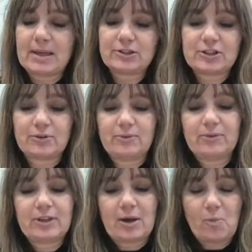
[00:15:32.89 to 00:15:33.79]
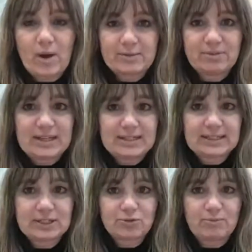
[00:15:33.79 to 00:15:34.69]
So that one piece
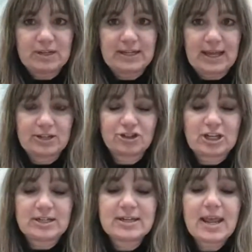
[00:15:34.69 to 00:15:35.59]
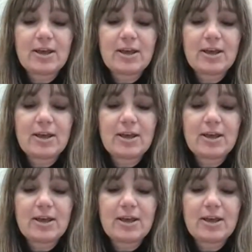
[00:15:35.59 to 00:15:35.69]
is remediation.